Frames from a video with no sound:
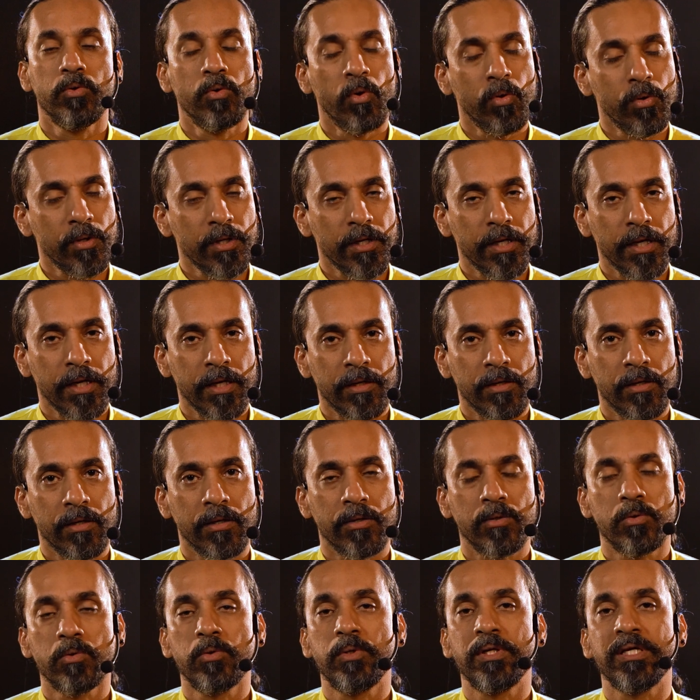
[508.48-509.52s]
don't get
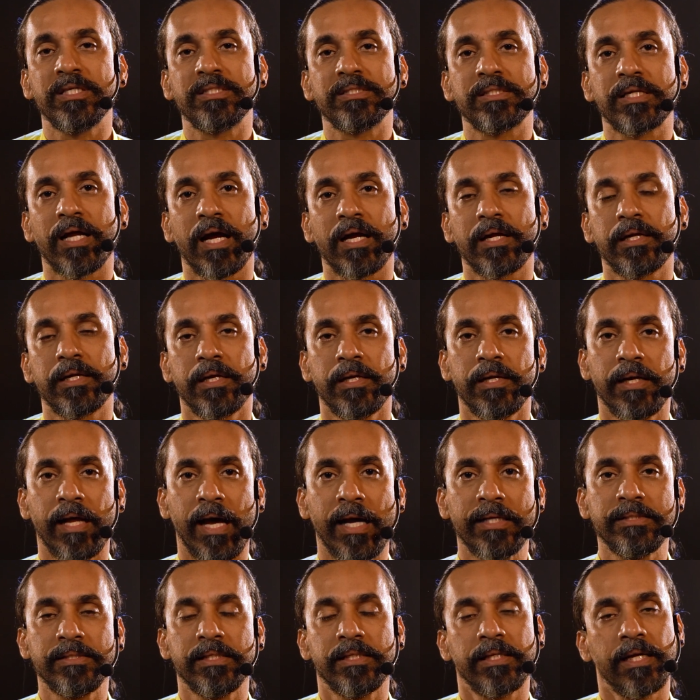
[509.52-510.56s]
too distracted,
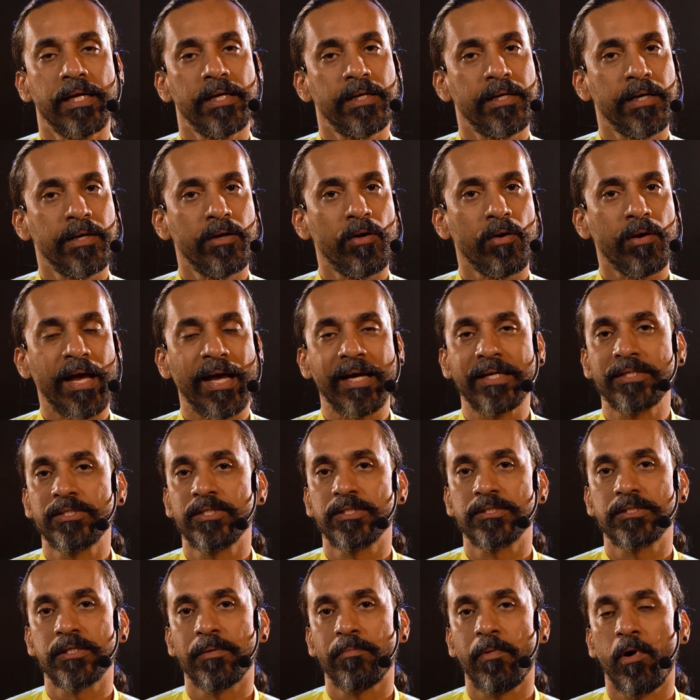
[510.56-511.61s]
agitated, or
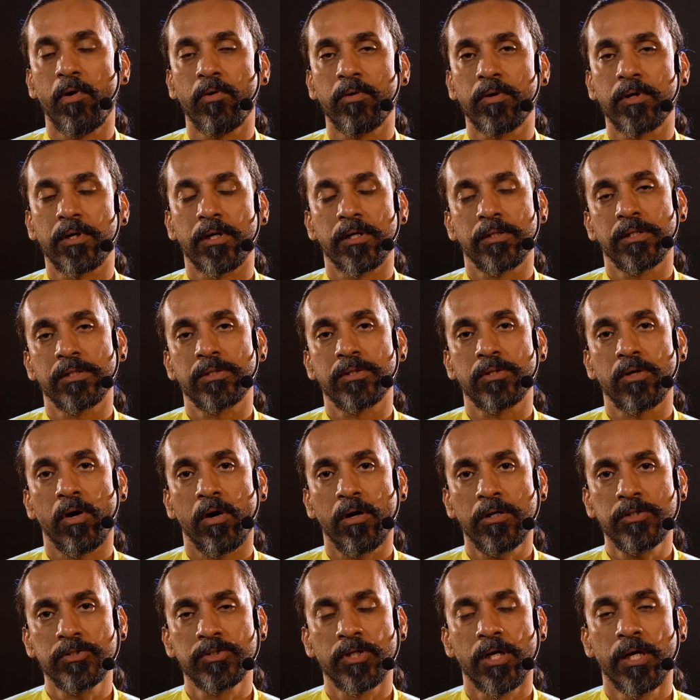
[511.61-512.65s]
anxious about the
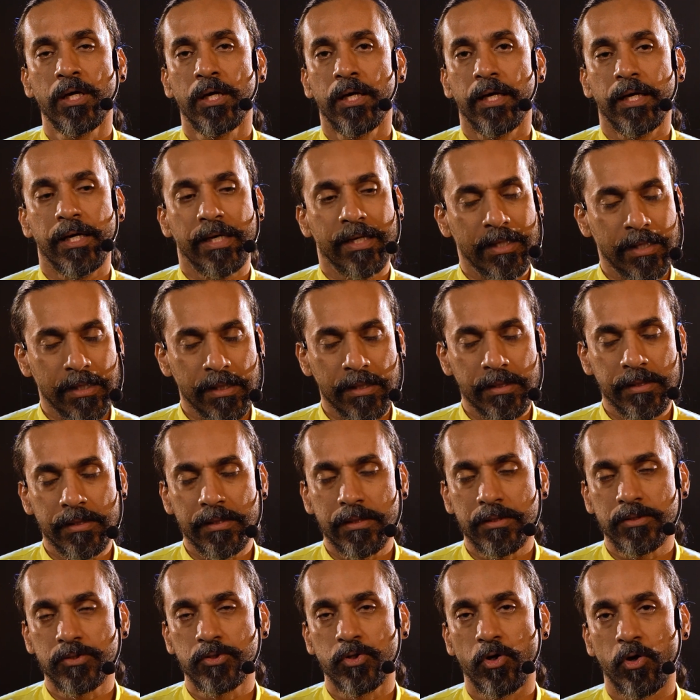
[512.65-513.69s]
thoughts. It
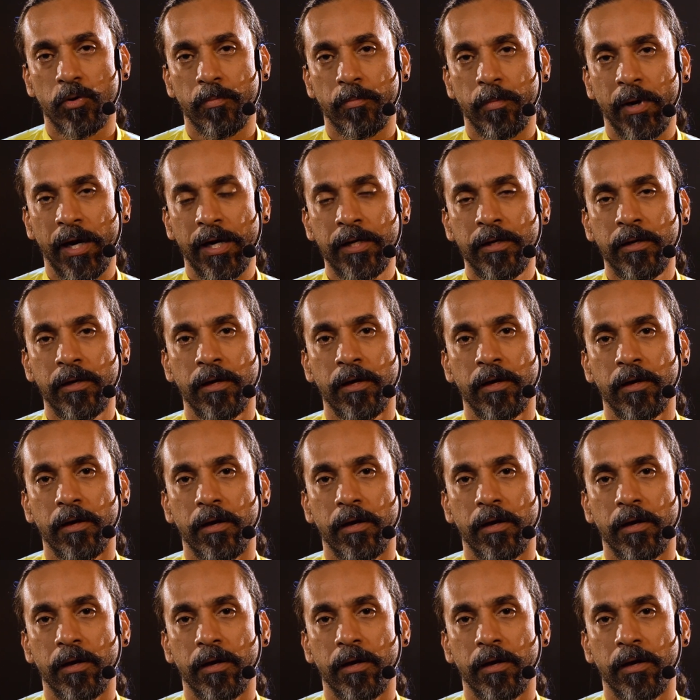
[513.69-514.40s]
clears your mind,